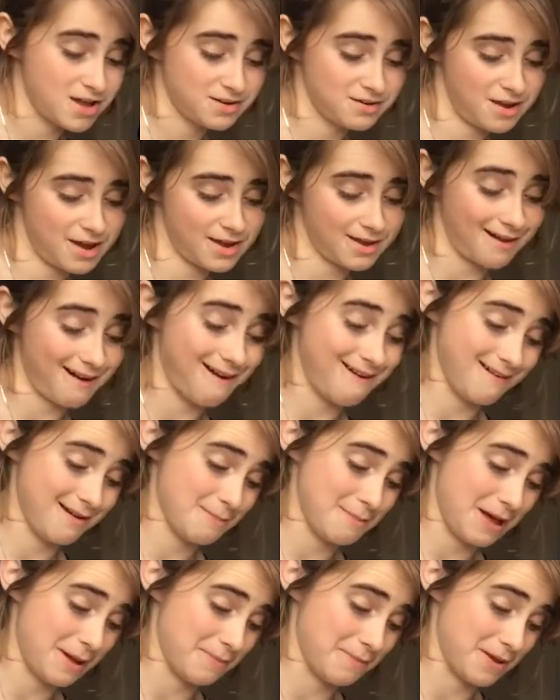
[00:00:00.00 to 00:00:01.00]
I'm like,
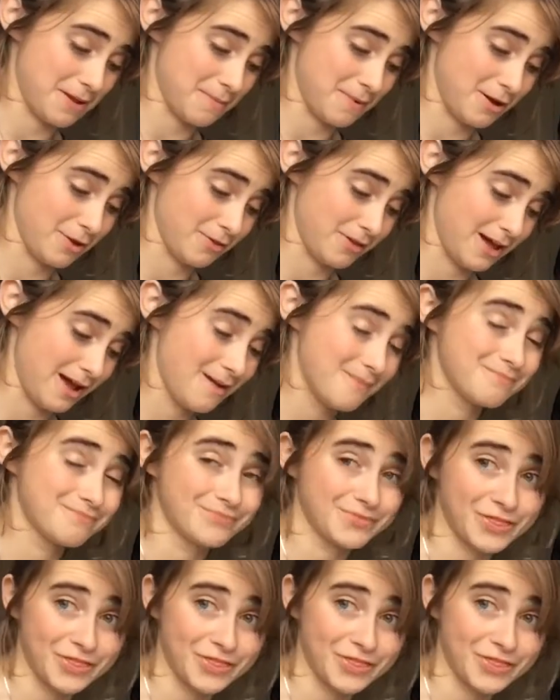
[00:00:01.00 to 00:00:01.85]
I'm happy about that.